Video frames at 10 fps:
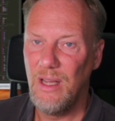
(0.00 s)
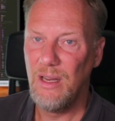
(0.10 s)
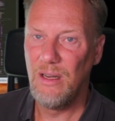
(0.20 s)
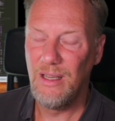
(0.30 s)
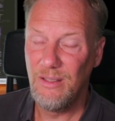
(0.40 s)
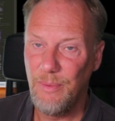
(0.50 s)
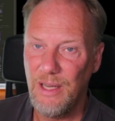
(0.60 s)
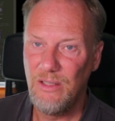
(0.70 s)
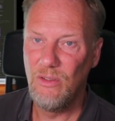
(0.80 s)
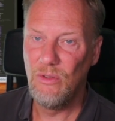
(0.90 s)
and
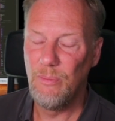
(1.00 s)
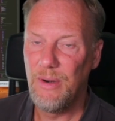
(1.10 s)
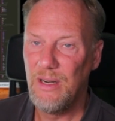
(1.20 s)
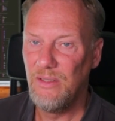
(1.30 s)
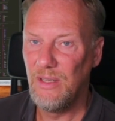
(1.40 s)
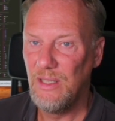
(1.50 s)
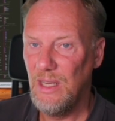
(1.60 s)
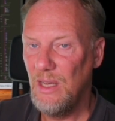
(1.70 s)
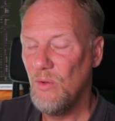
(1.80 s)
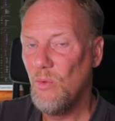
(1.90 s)
expects you to press a
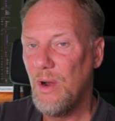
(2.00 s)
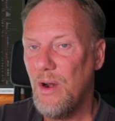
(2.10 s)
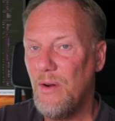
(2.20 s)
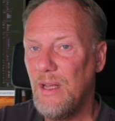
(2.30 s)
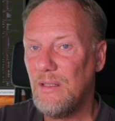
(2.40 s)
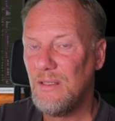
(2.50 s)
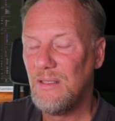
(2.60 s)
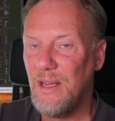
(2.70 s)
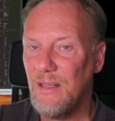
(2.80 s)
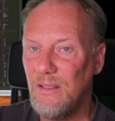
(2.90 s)
key where it
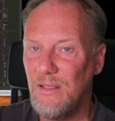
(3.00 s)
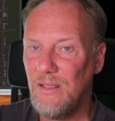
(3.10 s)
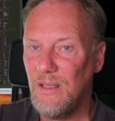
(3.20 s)
says